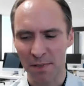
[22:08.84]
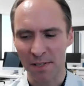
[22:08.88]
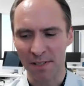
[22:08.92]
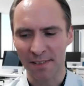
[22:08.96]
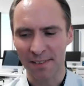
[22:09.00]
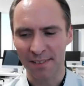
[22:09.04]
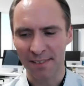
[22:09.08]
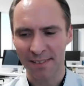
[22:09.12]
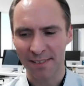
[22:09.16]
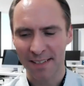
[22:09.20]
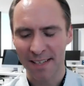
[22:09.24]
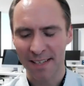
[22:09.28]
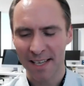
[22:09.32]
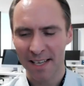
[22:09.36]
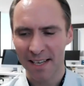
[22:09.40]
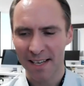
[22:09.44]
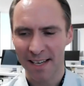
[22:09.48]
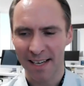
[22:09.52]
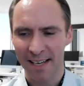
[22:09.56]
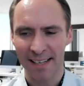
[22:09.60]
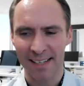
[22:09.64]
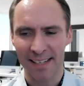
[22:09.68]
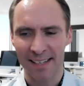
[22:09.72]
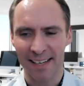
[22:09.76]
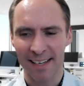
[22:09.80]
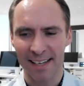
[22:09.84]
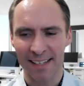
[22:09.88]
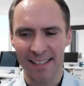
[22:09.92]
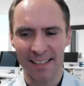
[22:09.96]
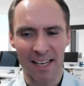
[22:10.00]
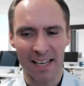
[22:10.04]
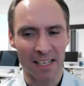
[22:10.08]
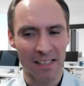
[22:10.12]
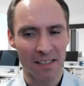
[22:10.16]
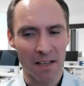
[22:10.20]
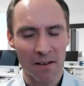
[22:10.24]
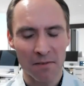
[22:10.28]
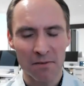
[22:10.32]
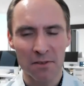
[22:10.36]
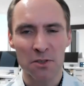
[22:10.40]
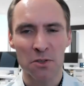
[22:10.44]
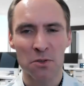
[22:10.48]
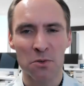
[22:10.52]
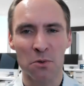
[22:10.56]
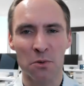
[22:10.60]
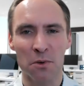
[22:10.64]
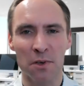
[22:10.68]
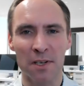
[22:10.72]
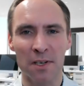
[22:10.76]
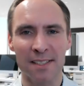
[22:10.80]
Bill. I, I, I love the
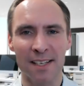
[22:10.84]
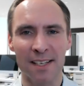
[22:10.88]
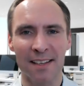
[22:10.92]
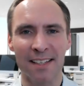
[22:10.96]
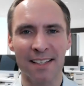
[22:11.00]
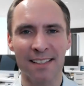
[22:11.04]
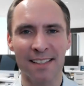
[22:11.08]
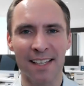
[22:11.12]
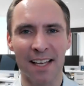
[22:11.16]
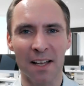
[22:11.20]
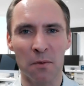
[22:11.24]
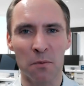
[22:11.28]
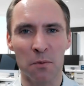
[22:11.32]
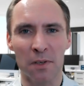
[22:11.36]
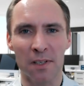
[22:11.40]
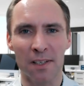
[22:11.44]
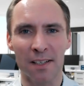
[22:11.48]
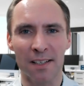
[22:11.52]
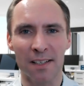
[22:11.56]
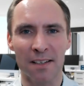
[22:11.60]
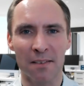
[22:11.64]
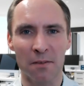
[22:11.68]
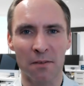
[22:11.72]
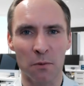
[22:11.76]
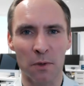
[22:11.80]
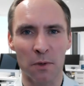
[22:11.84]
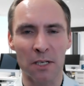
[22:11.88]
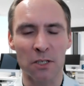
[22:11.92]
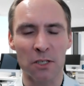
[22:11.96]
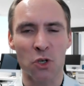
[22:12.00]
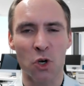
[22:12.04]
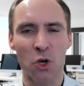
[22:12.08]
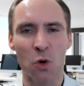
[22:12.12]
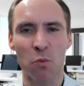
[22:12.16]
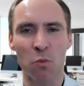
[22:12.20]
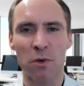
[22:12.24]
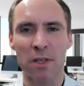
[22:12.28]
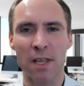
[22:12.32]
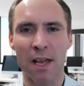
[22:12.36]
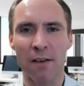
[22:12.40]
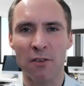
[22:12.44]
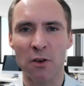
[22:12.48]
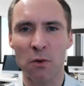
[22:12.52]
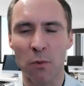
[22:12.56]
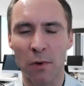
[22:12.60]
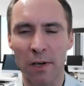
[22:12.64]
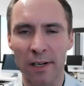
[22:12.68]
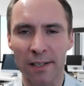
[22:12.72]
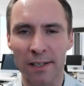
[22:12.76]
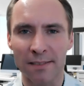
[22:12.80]
stories. I think that really rings home with
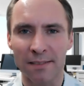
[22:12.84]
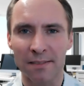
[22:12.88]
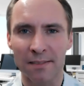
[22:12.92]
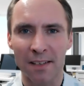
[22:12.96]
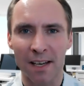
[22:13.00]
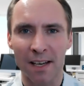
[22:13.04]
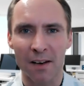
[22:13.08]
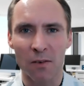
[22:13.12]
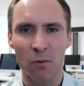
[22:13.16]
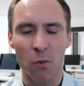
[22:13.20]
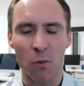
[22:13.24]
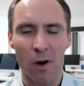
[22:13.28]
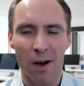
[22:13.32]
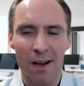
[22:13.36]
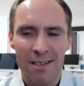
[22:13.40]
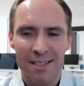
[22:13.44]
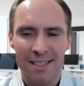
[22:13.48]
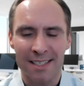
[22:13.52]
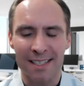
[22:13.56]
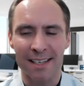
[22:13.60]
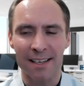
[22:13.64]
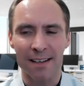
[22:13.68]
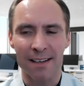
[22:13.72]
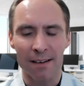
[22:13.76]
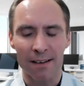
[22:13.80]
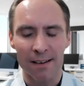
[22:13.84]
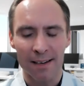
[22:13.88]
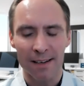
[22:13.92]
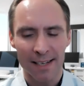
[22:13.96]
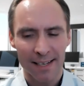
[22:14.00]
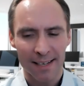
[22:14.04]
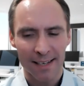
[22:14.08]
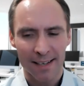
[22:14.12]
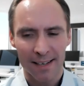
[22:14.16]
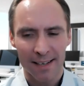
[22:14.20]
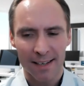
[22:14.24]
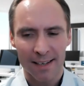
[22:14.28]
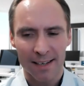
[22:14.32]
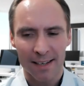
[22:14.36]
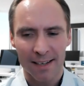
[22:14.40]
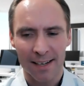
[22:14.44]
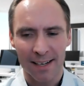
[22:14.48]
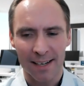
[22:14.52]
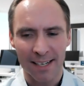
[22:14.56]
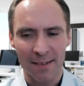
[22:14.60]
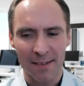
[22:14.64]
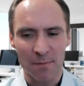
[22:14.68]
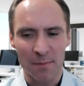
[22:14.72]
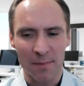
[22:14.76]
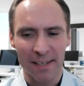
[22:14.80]
everyone kind of watching here.
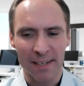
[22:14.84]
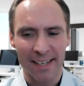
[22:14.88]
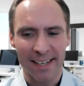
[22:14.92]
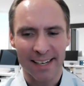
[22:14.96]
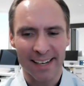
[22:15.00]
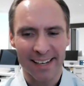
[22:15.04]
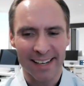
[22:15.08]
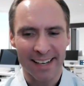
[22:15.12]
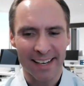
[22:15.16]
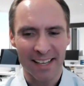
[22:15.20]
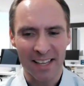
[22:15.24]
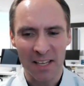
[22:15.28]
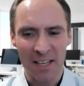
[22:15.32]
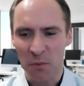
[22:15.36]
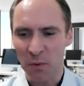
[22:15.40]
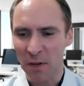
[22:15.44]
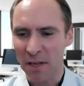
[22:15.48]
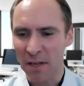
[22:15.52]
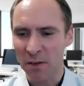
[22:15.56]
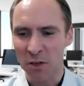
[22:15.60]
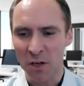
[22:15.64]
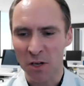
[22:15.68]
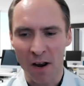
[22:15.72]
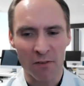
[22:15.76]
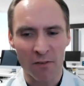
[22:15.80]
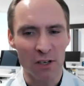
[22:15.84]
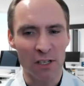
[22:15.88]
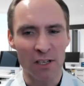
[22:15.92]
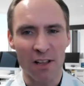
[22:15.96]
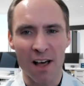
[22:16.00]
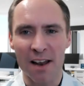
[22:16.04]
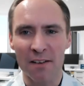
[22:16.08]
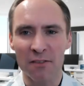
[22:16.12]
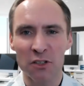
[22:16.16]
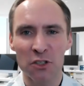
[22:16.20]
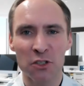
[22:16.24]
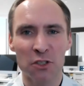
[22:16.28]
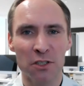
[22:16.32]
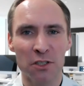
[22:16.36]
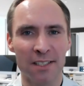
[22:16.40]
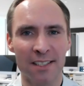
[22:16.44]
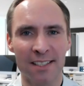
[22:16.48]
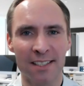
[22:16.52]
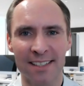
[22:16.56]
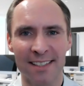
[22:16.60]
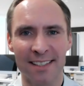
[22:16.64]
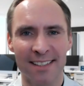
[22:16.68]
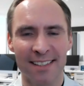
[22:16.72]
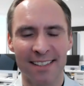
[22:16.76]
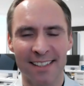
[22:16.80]
Um, I, I think we covered a lot of
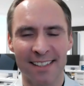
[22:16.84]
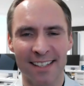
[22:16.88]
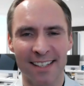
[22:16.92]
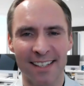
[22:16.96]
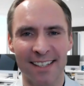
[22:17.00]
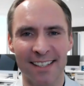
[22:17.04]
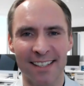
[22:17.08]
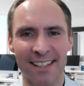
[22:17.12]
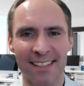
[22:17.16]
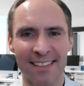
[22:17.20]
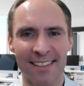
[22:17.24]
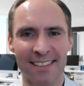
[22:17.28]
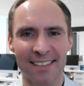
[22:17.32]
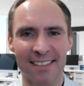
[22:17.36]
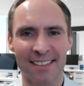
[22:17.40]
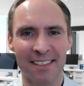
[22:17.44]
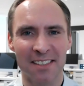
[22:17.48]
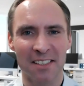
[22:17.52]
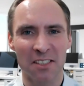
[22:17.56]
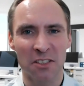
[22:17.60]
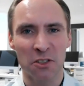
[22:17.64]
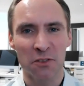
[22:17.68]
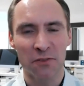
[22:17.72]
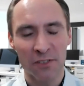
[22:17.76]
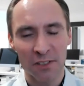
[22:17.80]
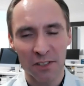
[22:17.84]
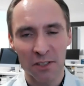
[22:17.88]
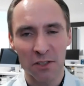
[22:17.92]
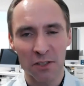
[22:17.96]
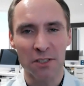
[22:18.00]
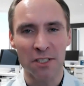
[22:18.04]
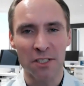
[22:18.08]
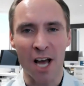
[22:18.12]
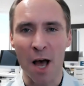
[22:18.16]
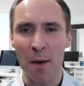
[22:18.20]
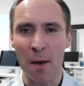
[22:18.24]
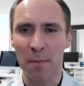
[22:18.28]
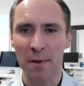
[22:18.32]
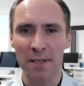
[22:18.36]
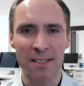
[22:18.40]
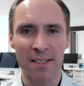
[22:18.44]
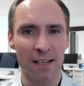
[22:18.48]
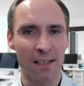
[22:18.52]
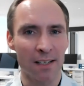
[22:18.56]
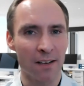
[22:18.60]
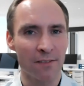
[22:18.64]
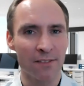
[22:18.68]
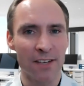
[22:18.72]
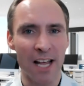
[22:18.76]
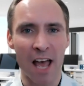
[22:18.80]
good, uh, good, good topics.
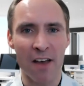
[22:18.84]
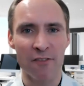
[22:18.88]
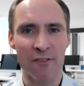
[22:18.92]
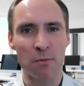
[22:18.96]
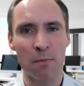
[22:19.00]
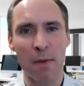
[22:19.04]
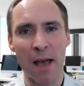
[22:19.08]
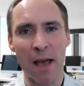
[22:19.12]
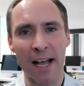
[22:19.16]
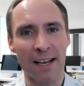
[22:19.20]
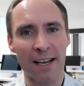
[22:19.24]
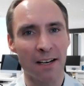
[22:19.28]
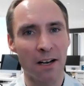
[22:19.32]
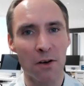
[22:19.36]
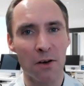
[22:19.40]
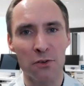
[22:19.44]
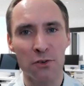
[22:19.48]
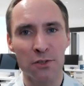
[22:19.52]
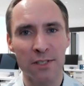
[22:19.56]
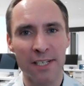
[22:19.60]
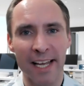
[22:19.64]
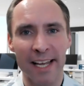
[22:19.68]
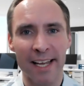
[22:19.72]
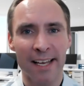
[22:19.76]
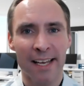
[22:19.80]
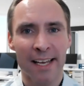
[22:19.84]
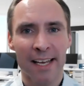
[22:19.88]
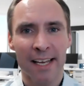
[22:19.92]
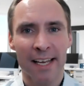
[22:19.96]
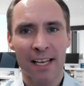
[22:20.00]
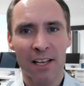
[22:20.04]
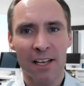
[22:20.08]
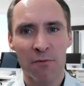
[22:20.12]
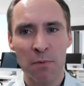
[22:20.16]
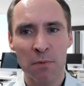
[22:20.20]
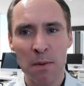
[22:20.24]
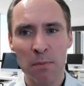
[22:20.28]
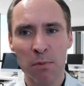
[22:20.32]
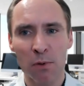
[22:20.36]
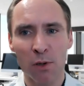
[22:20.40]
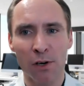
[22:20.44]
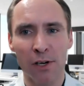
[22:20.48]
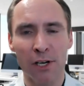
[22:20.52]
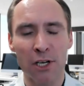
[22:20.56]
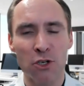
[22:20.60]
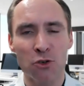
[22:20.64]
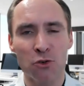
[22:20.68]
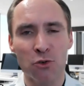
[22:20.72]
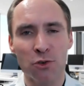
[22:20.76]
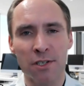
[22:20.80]
I'd love to have you back another day. If people are
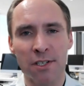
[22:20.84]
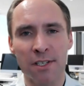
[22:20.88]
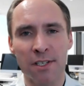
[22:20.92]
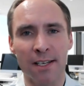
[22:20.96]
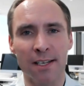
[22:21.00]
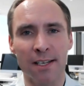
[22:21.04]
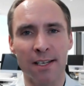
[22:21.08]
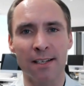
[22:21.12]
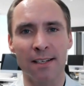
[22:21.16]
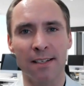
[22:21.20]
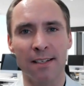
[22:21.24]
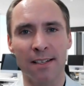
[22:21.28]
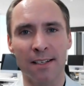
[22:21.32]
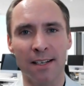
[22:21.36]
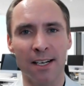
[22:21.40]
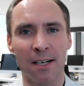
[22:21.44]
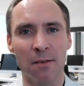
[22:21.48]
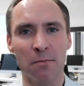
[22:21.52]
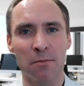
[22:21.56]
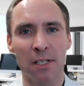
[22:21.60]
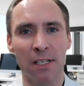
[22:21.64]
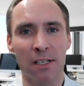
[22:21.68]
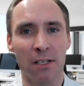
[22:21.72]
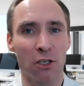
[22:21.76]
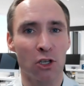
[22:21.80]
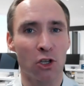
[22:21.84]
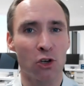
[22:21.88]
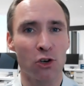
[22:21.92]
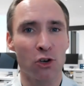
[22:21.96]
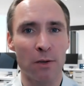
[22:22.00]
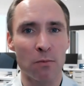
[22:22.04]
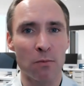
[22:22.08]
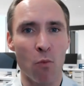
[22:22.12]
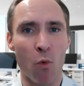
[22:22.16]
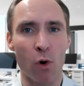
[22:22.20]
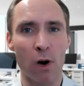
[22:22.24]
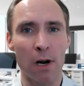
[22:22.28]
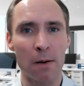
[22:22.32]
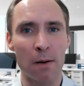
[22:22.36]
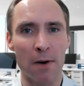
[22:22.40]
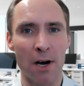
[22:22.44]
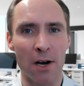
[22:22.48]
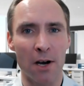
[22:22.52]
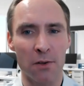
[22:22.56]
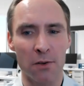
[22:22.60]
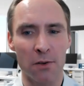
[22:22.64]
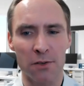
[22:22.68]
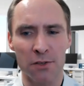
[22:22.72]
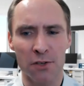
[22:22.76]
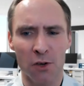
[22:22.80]
interested, uh, Bill, in learning more
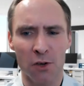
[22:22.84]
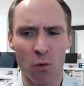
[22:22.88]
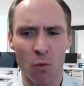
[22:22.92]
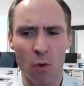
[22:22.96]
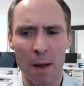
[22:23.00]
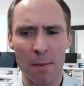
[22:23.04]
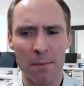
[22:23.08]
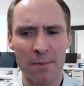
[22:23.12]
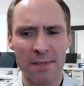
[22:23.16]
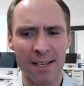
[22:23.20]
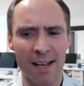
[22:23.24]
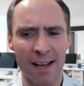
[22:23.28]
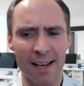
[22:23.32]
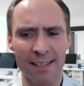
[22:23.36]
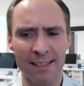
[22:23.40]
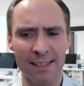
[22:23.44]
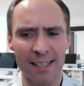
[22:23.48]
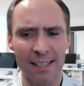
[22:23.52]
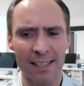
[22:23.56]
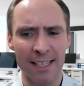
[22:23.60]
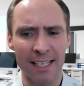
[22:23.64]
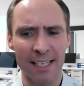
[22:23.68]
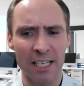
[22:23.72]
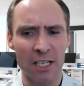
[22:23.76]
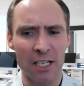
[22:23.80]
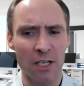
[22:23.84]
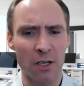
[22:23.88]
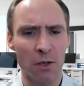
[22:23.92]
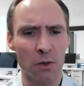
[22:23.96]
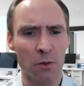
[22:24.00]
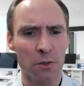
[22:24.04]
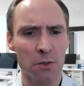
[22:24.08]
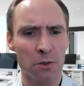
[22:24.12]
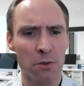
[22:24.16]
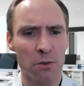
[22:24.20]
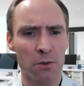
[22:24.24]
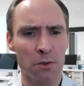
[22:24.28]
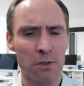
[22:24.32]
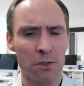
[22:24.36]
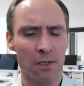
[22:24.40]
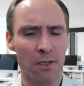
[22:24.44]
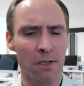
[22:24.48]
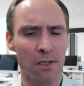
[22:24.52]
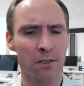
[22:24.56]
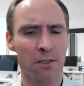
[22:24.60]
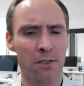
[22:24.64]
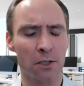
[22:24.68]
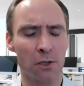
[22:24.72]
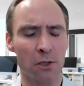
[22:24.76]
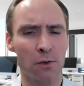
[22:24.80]
about you, is there a website that they can go to
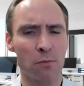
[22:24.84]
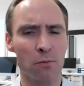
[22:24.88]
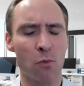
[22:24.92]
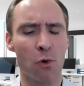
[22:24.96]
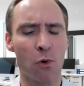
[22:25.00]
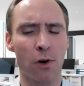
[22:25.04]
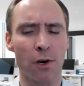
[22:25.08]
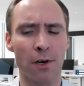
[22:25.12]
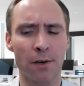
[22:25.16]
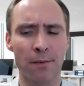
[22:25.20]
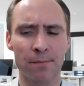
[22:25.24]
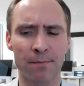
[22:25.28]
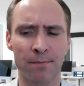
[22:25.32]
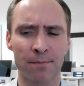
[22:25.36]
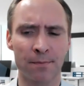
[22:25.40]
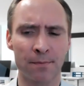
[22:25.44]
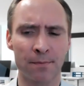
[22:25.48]
to, to learn more?